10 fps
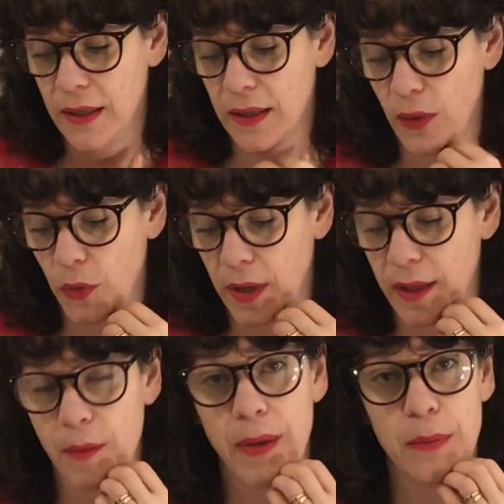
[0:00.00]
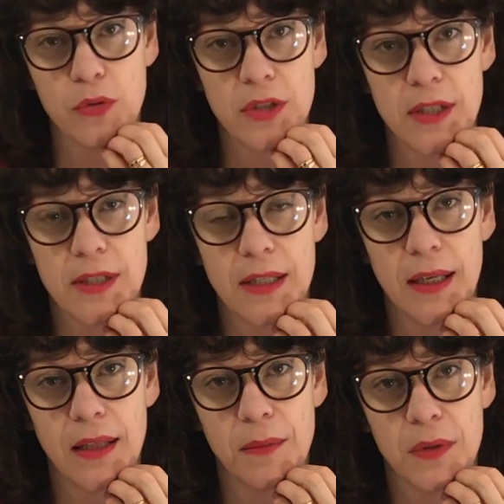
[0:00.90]
and I want other people to
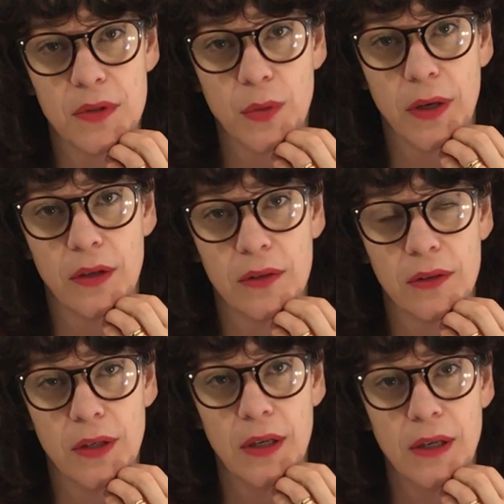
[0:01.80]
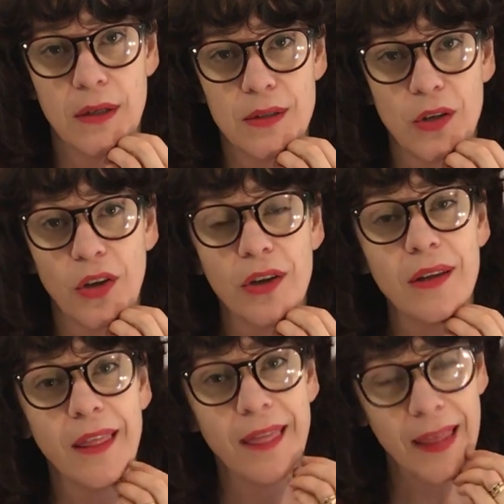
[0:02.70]
see them as well. So
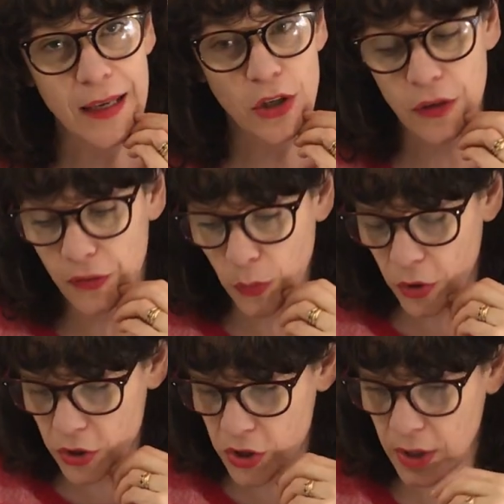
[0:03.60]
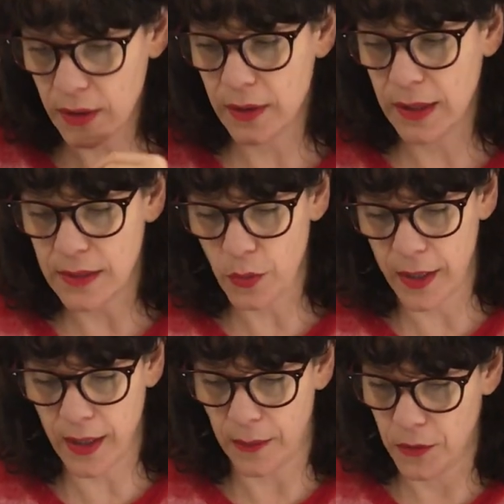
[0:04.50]
thank you for watching. Let's
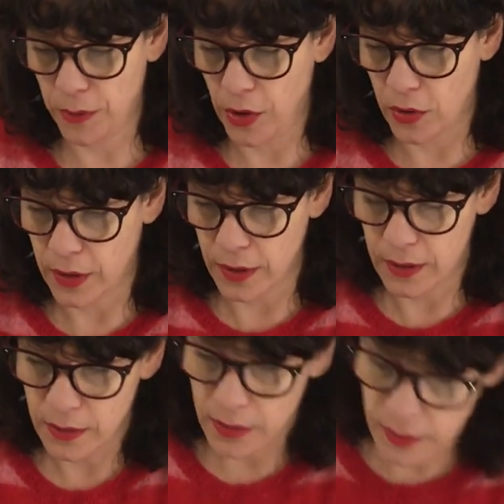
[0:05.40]
wake up Napoleon.